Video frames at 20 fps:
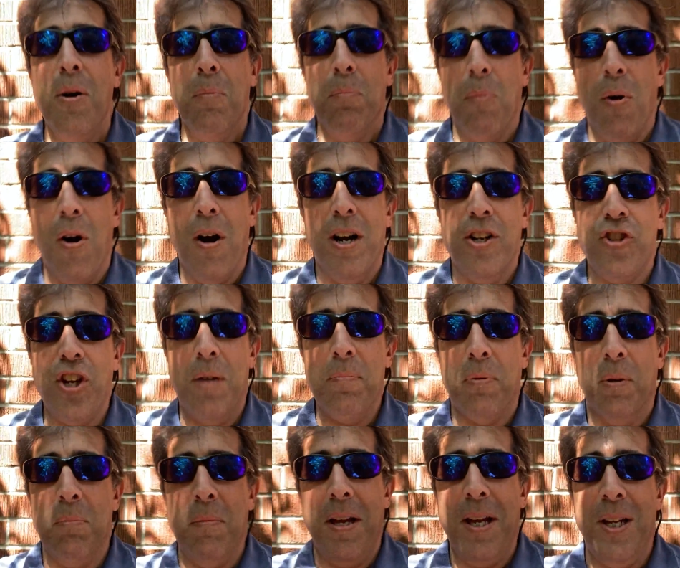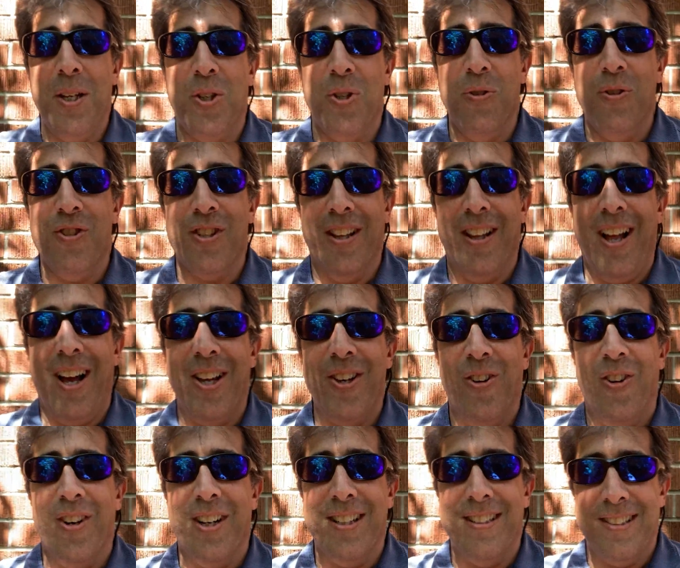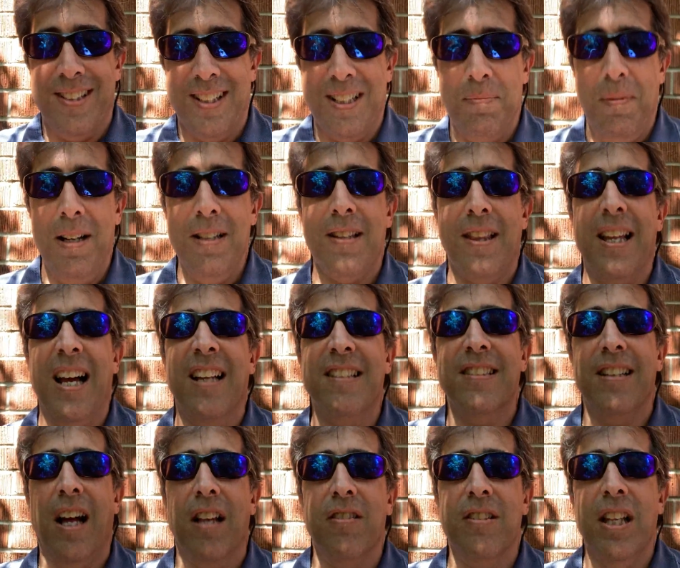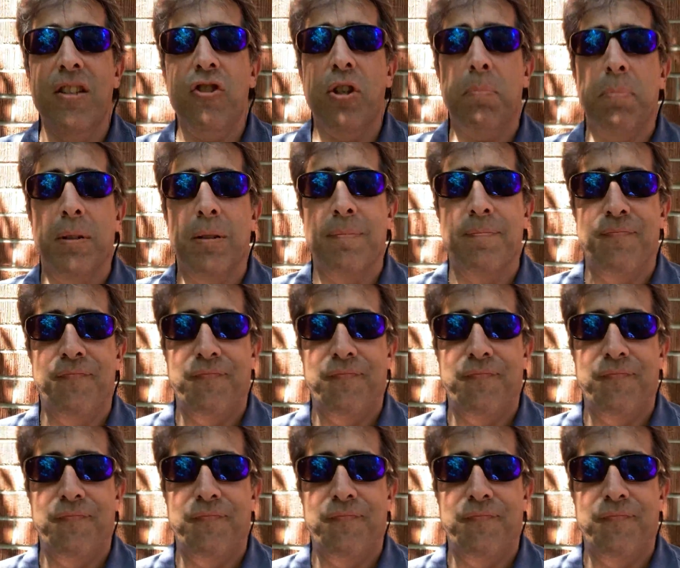March, April, May, June, July, August, 6 months, $1,000 electric bill.